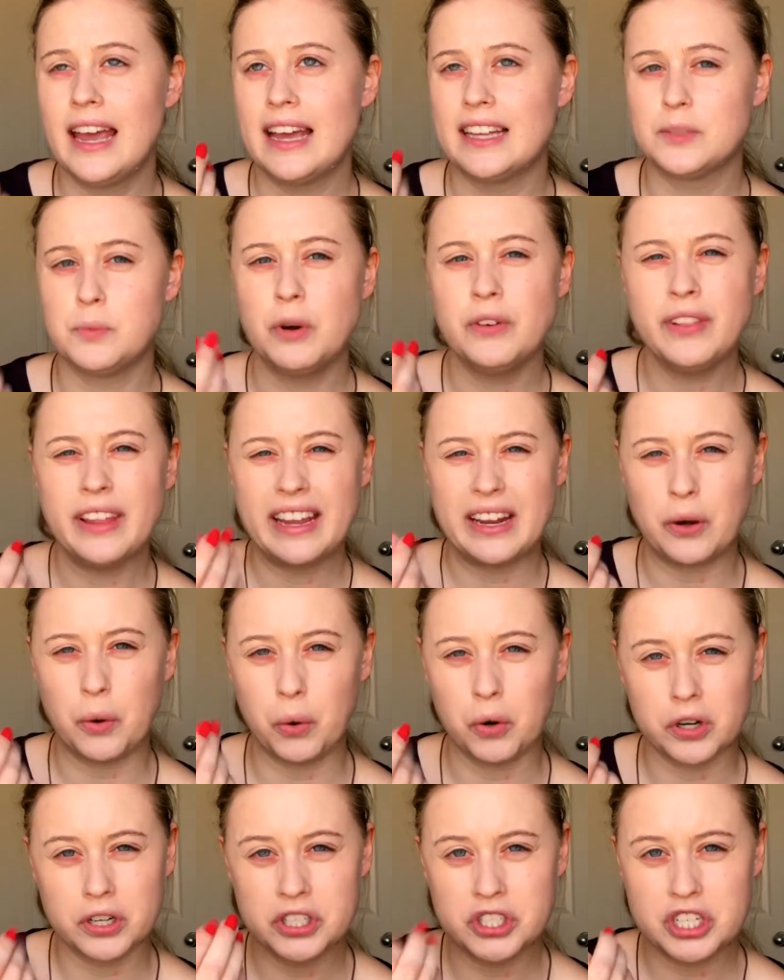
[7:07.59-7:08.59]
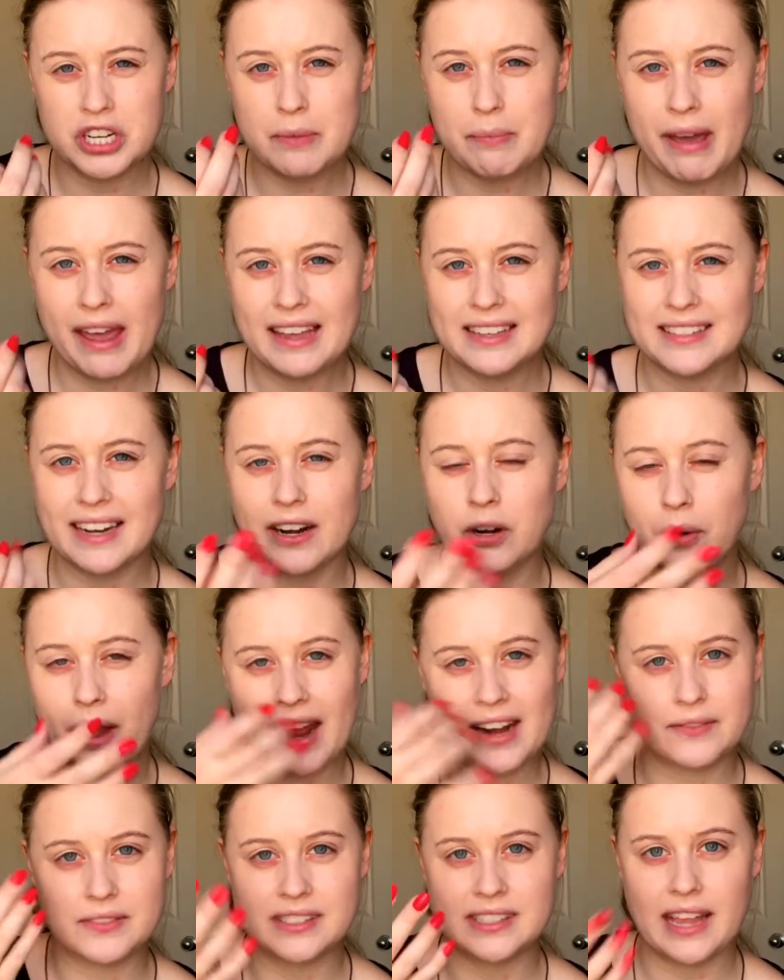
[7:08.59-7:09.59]
It's more of like an orangey base, I know,
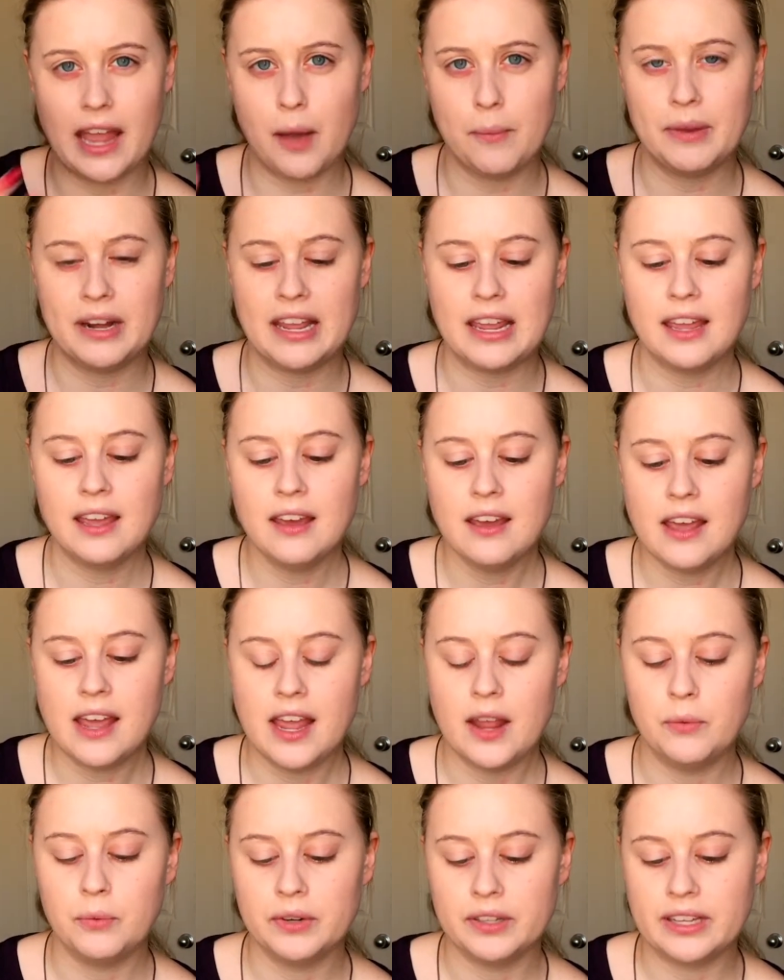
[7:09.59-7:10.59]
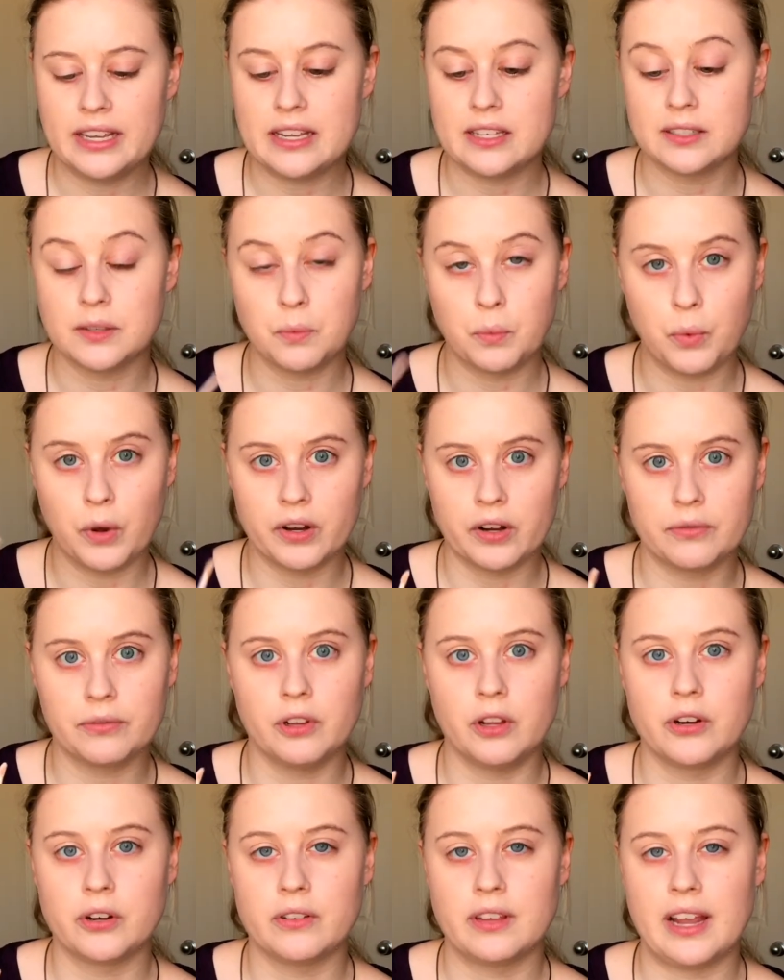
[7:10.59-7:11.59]
kind of salmony. It really is
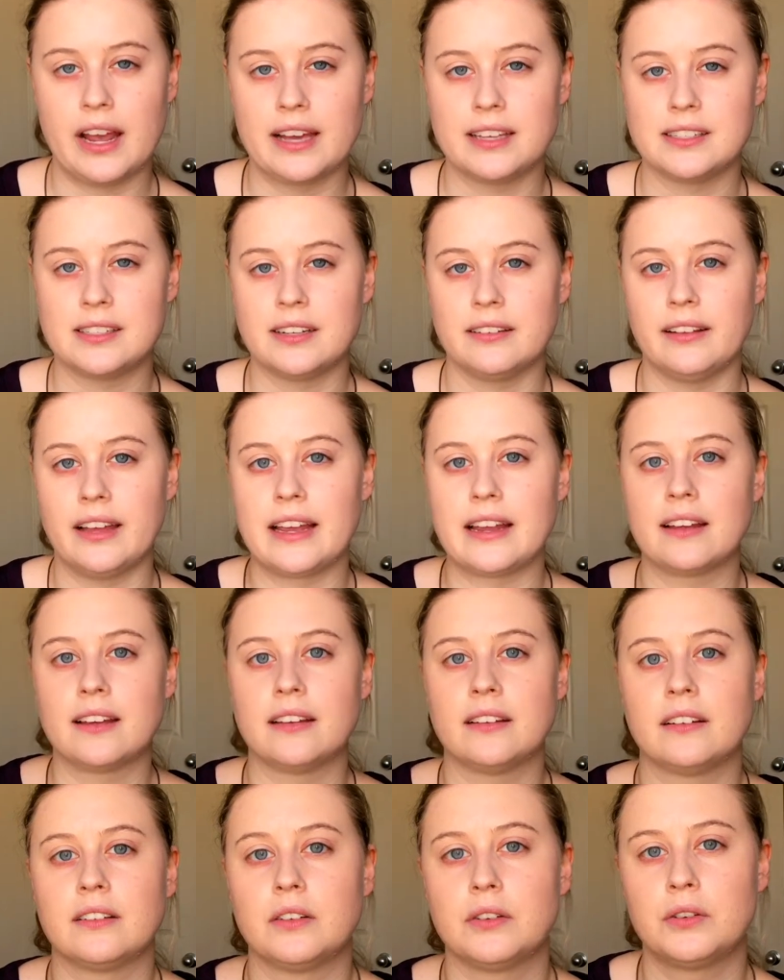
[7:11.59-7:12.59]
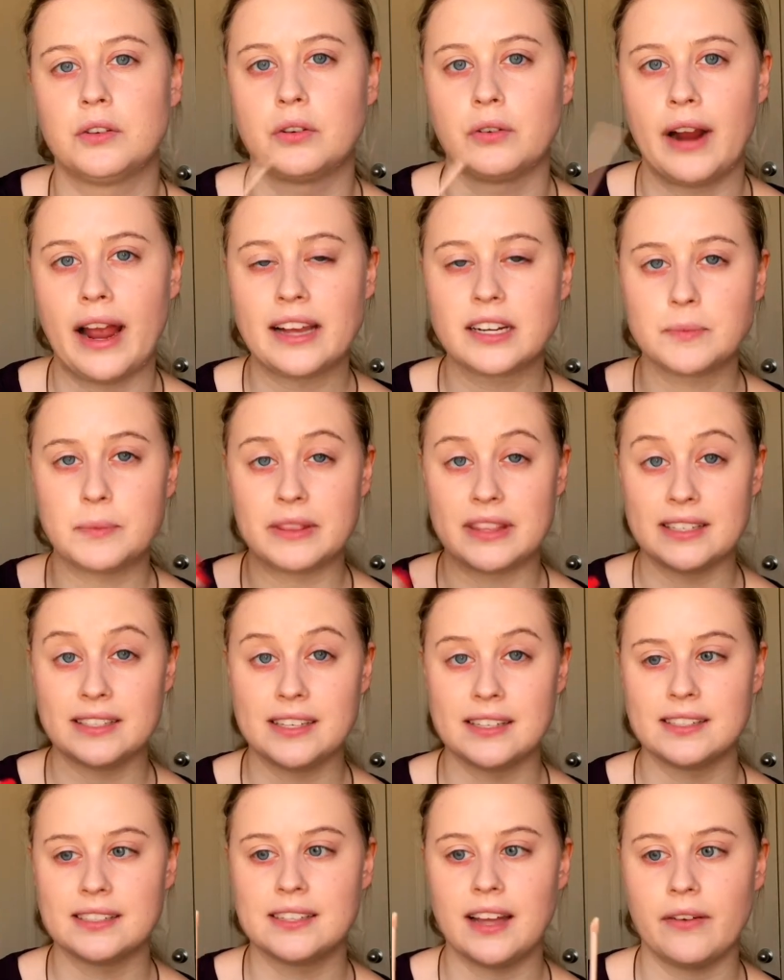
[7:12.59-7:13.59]
wonderful under the eyes to like correct, but this
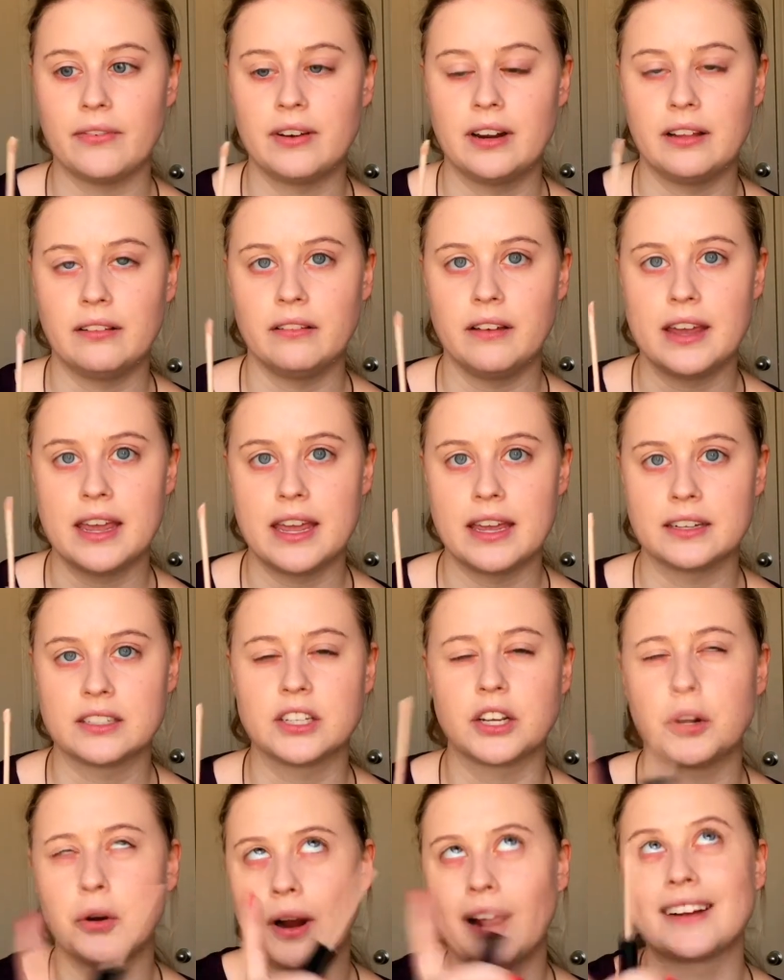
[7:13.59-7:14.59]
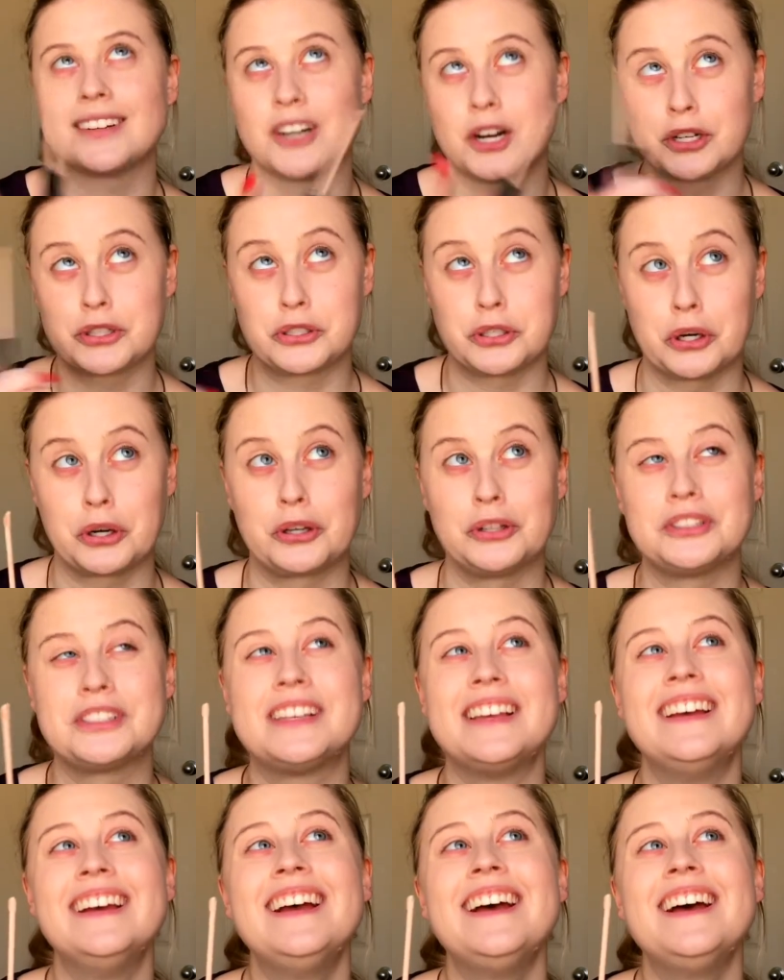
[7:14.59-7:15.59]
is definitely to correct dark circles.